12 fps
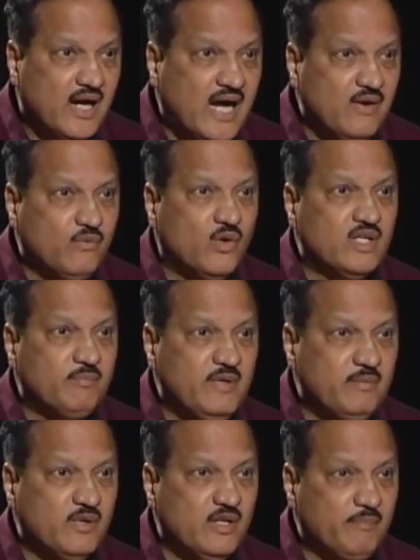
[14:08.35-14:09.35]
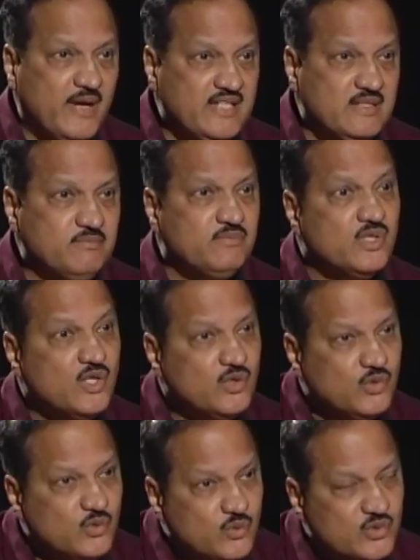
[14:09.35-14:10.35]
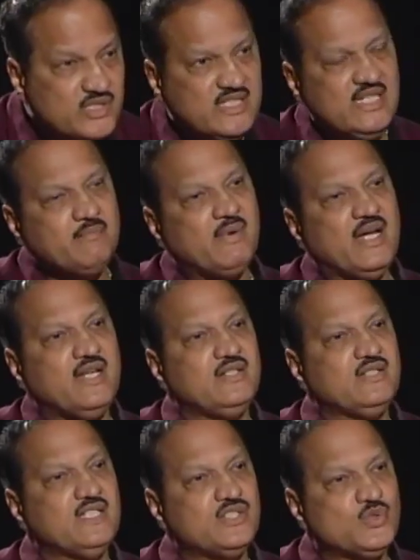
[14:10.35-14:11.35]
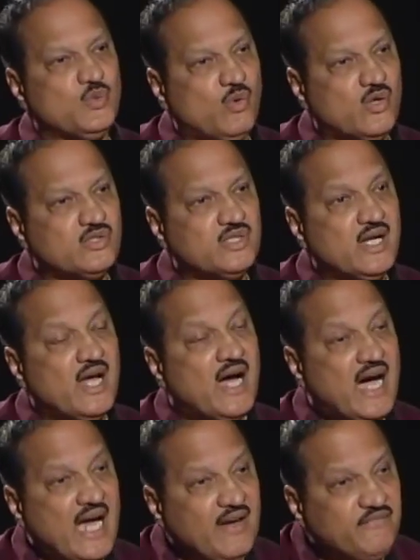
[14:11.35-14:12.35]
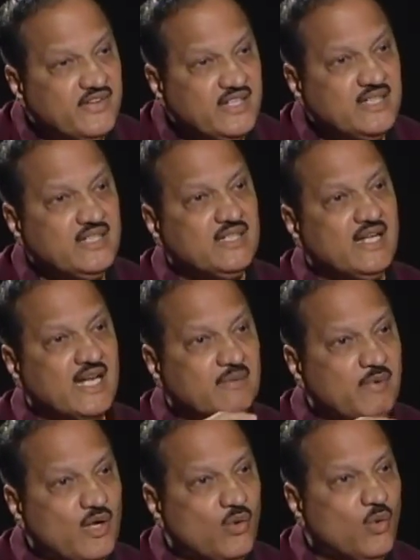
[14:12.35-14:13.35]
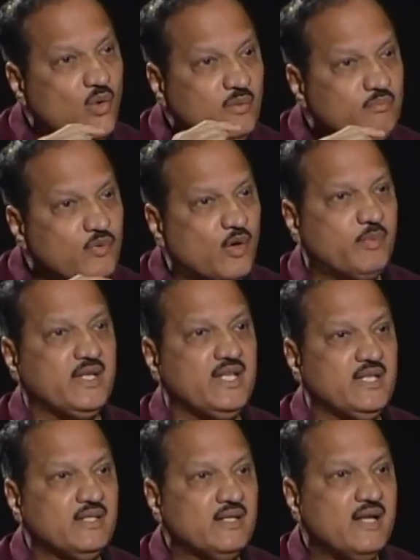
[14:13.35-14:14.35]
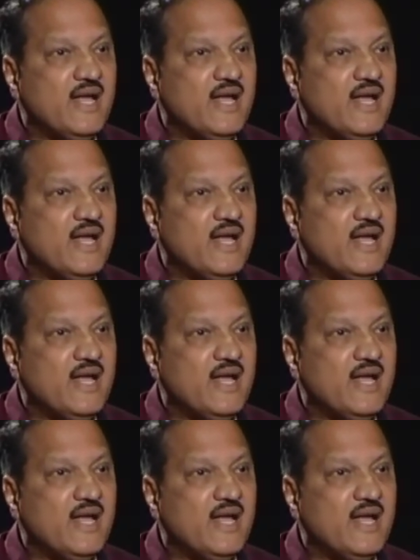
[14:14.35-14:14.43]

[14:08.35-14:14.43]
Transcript: I want the people of Panjim to see my these two wards. I have treated it like my own property.